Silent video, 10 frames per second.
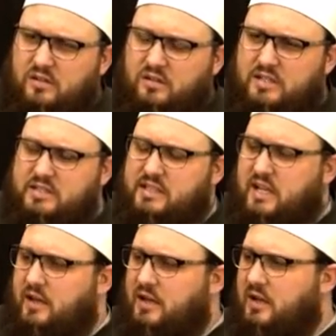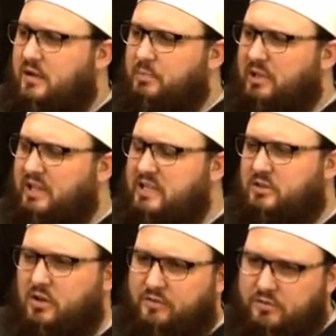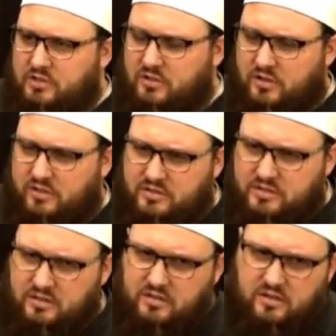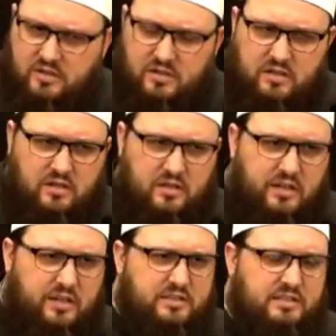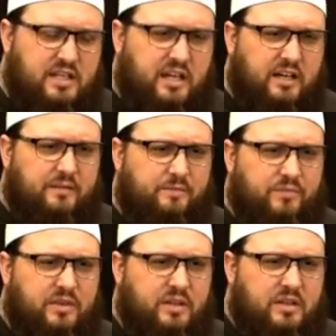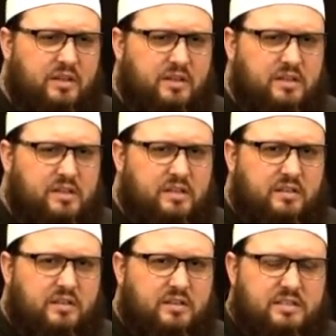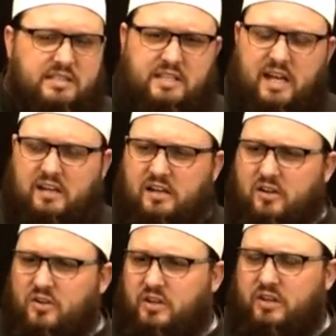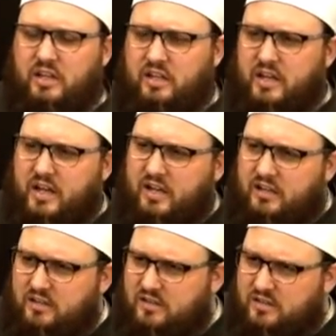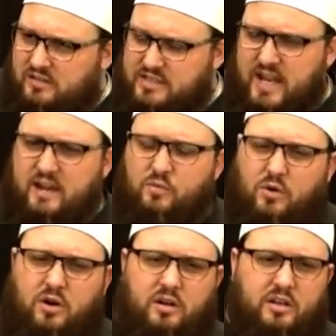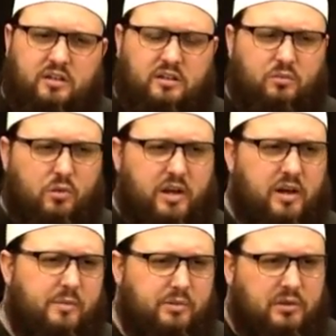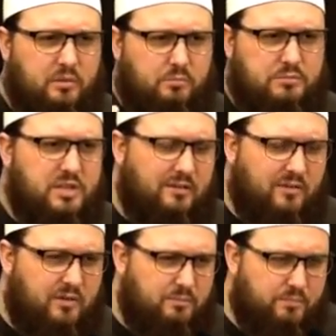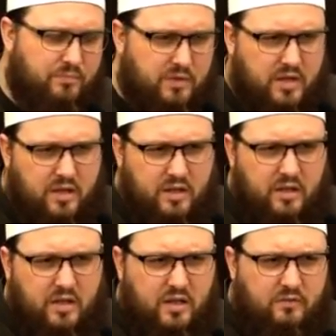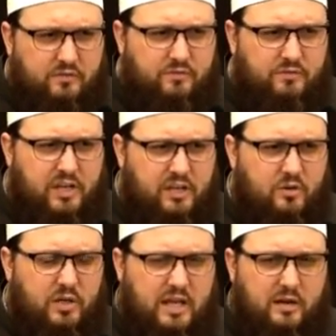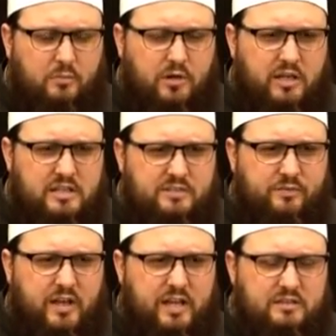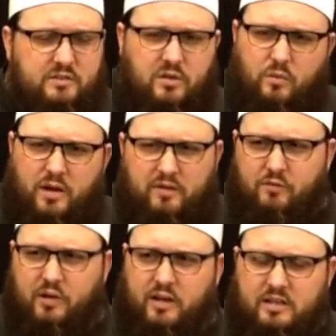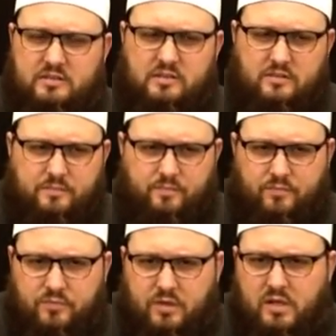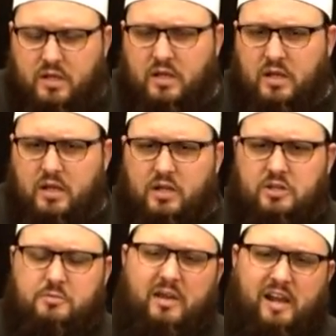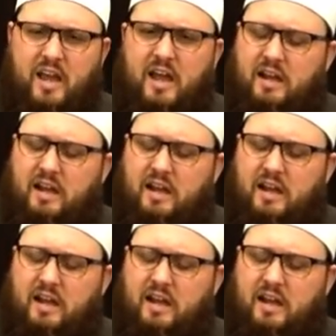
Let's say a, a police officer is, is uh, standing on the uh, sidewalk and you run up and you shove a, a video camera in his face or whatever it is. You may not